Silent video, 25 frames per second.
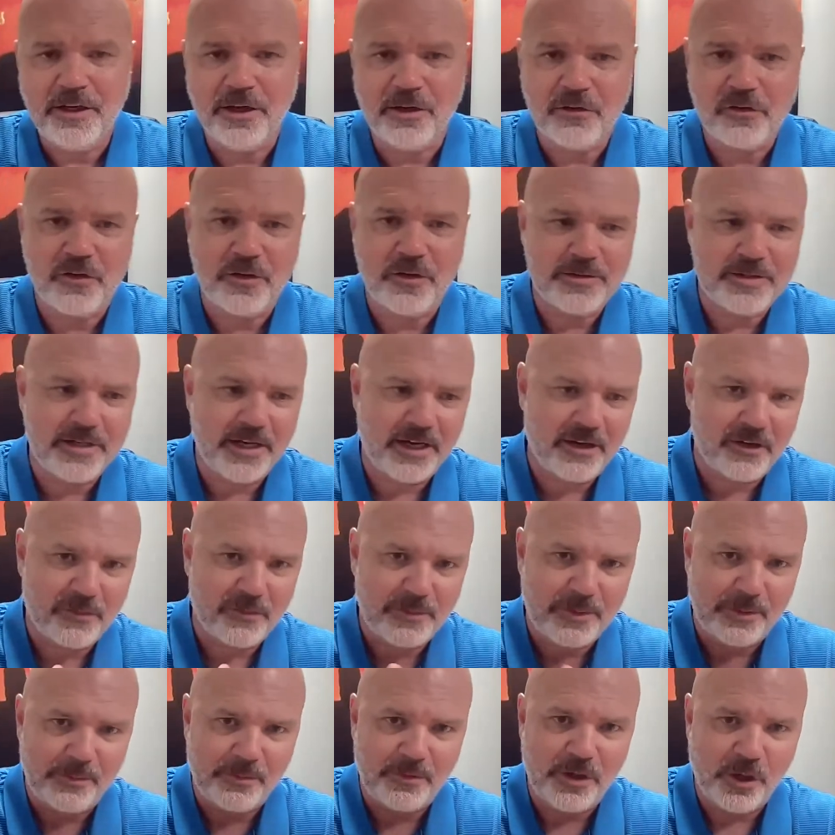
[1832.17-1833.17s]
sometimes
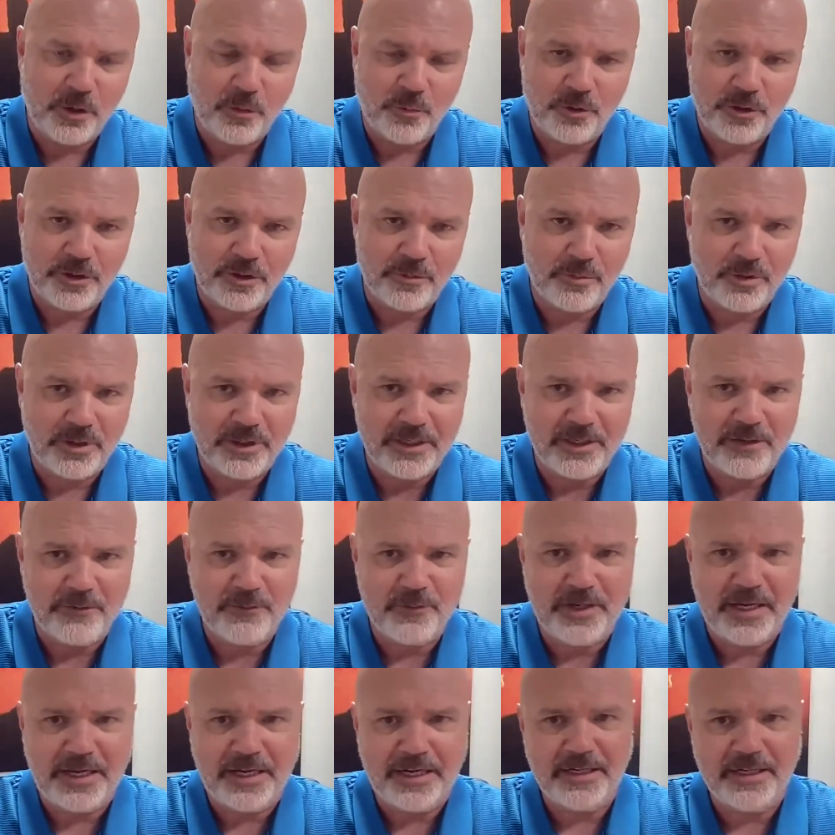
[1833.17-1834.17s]
people don't want to believe
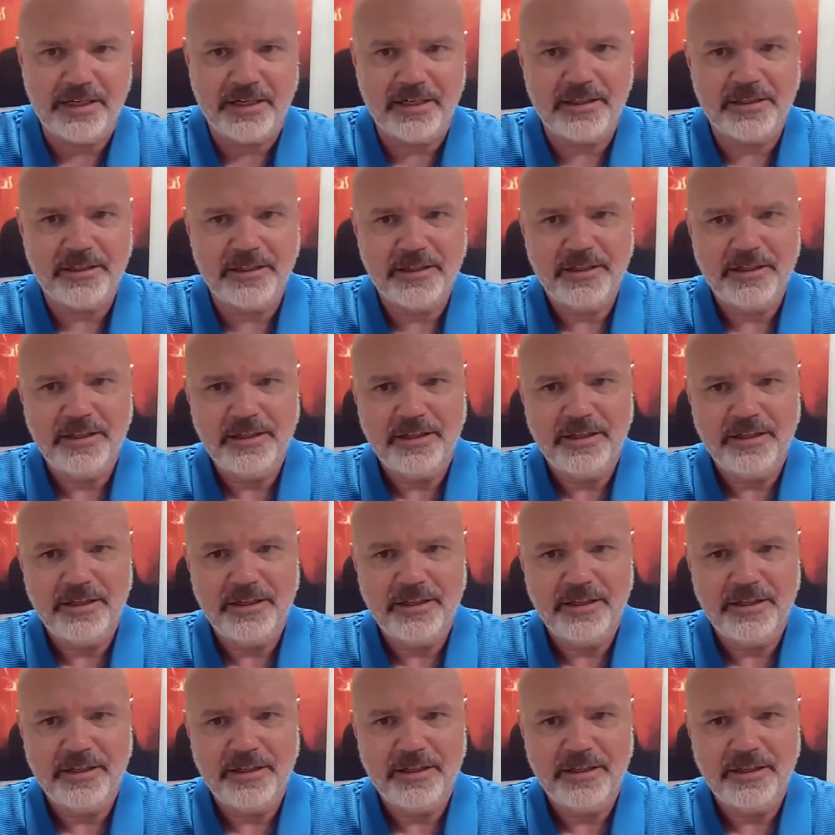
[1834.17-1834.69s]
data.